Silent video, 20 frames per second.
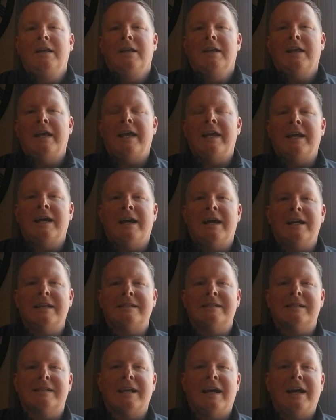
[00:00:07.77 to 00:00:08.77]
Hey guys,
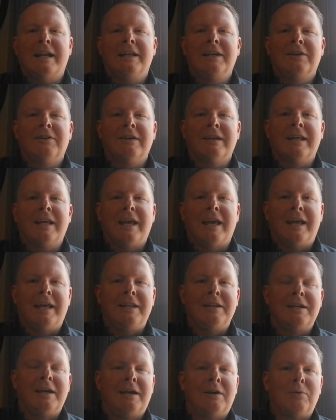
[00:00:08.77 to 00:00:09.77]
Scott here
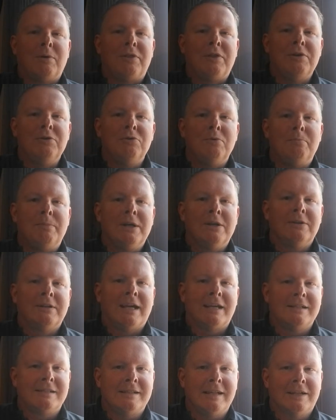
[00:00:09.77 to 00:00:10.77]
again uh, with a new beer
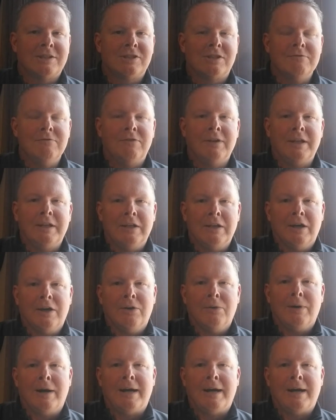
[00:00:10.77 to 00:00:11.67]
dissection video.